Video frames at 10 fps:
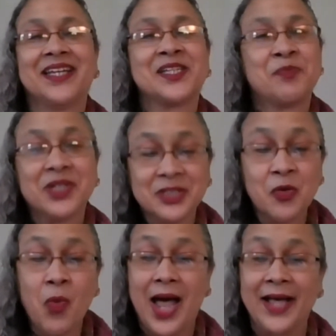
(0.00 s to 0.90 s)
It's been a
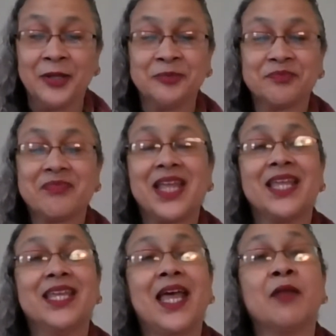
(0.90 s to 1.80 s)
little while,
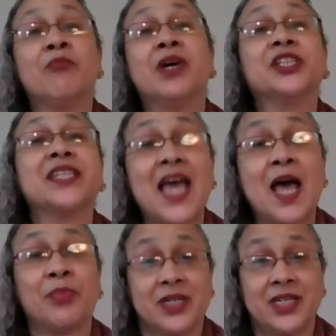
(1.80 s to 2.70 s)
yet much has
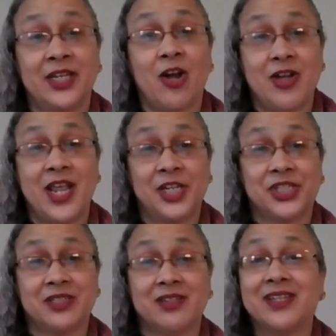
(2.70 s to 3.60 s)
happened in our
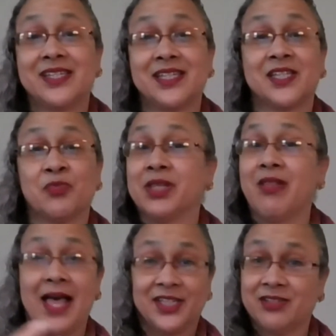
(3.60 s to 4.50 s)
nation since we
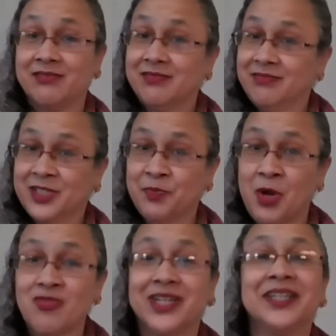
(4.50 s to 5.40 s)
last
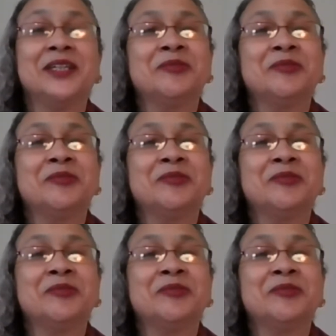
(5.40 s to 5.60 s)
spoke.